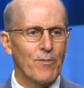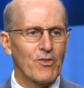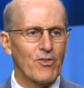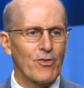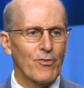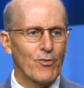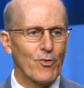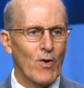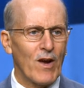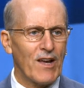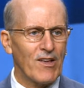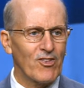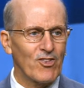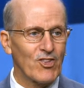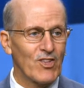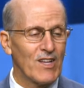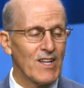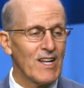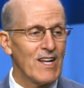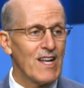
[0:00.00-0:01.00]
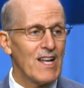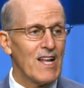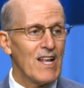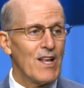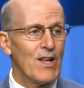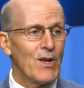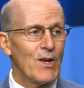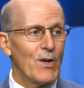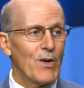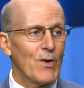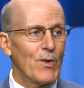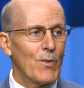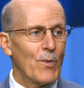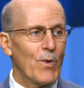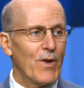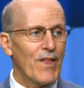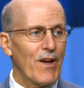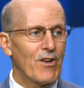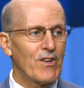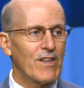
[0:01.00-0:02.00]
of Christ
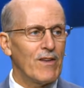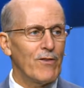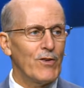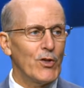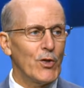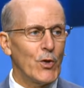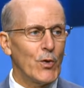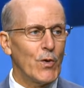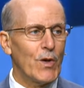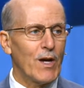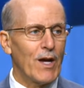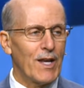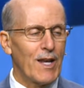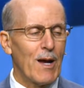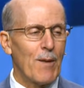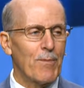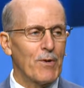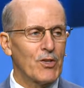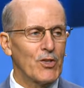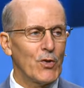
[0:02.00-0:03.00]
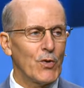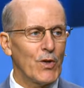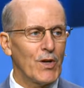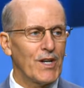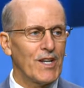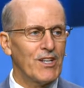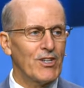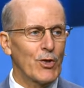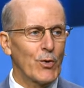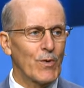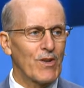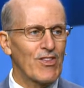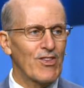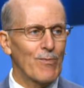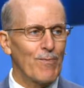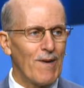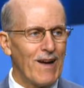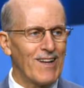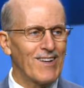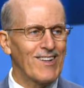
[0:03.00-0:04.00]
without giving you an opportunity to
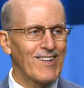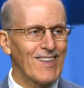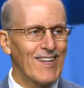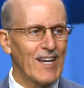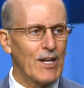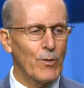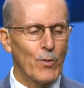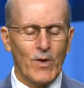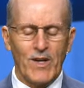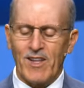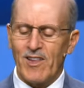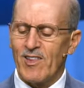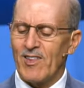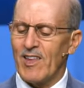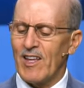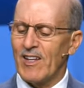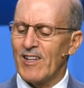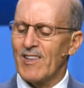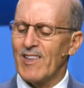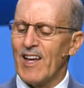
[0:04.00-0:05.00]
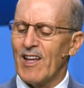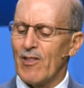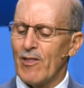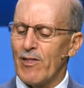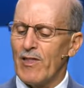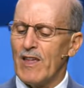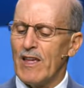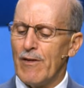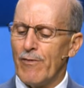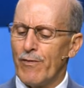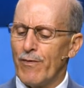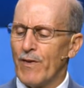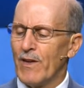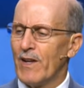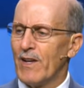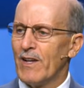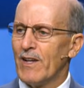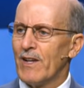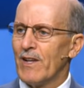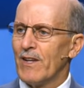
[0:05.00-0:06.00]
respond to that. What he said to that thief,
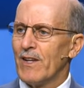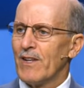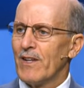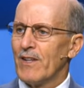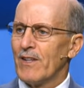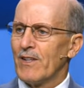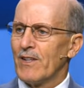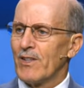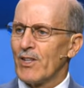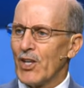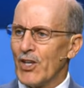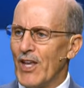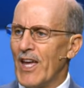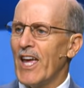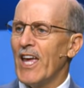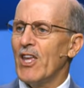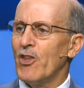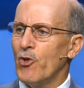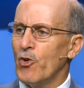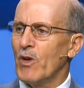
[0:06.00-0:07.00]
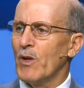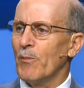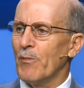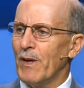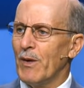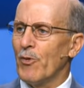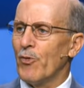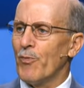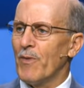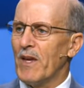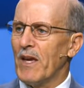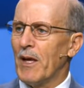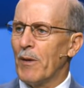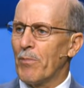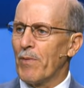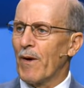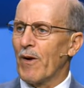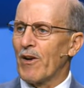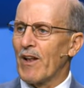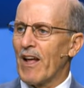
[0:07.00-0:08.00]
today you can be with me in
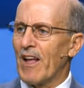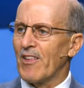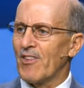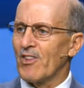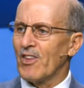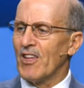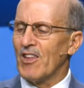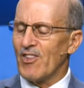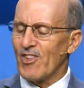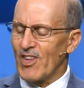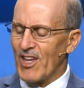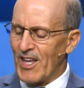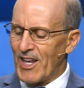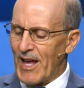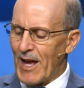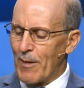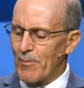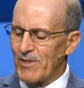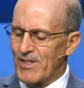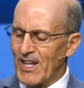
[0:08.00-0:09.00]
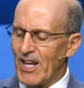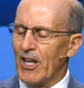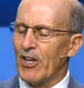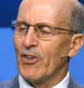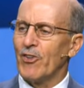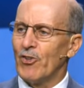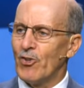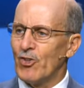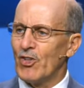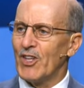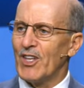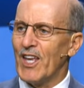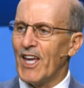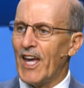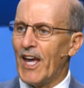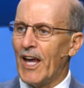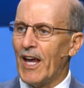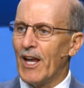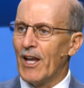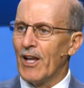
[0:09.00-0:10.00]
paradise. He said, I'm telling you
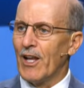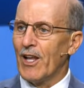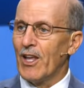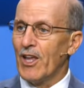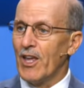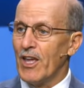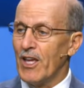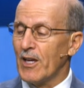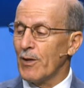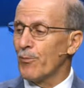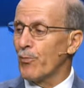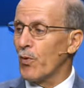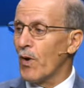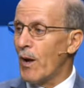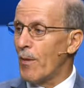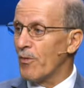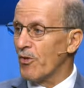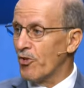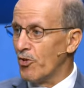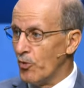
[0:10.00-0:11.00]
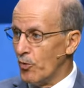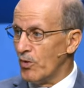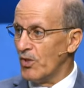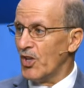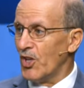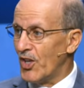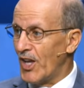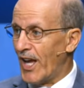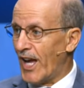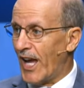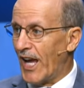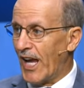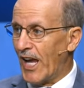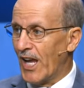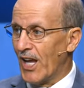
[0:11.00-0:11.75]
today, he can promise you today,